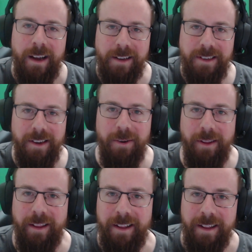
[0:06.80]
How's it going?
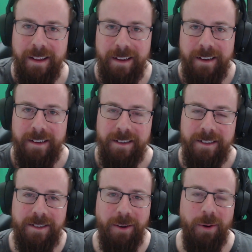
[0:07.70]

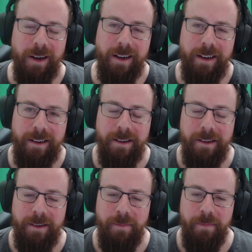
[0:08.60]
So,
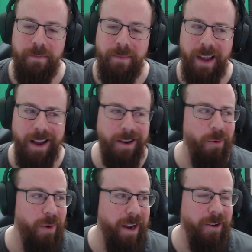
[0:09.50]
I know
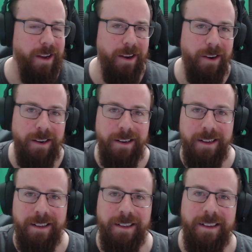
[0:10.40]
why you're here.
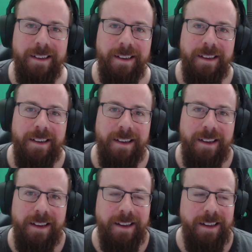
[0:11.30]

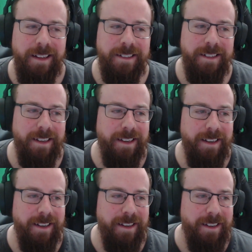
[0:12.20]
It's
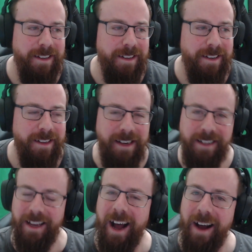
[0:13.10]

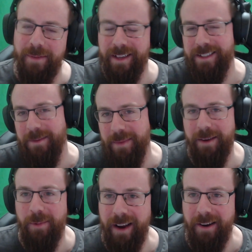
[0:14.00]
obvious to
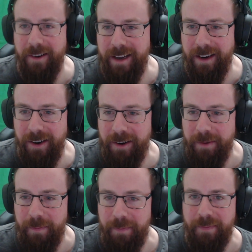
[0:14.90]
me why you're here.
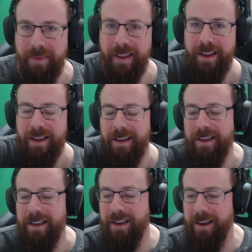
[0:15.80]

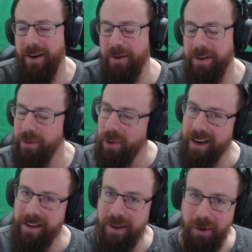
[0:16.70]
You know, you
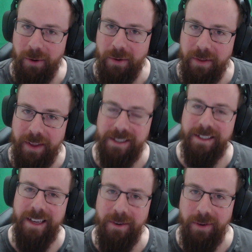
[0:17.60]
want to know the
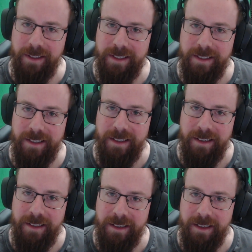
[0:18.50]
secrets
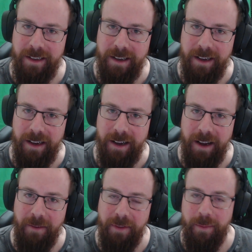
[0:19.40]

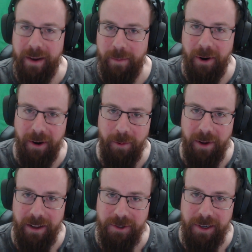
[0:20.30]
of the Big Mario
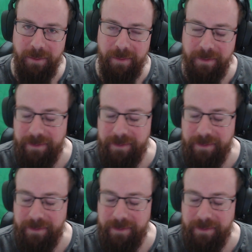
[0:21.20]
wall jump.